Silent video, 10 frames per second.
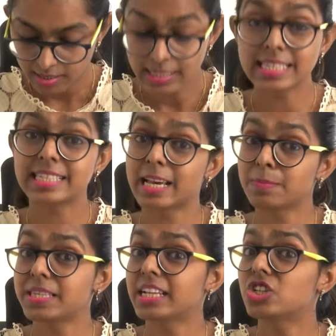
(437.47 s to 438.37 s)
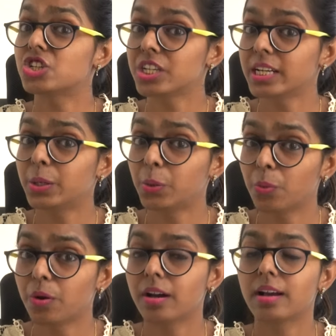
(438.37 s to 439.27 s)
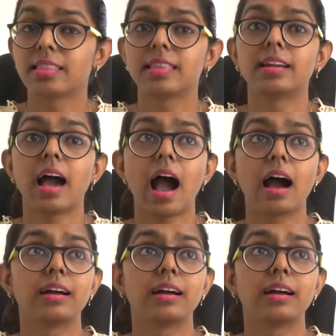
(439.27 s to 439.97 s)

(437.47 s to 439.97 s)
the steps that she took that